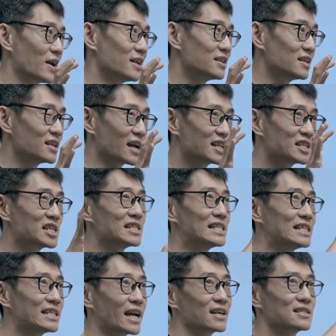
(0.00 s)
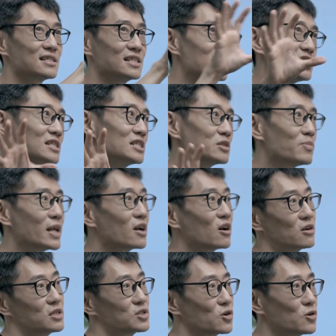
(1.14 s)
and it actually detects each display
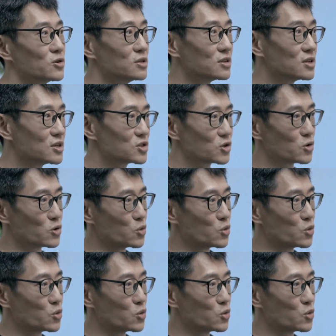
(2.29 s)
on its own. So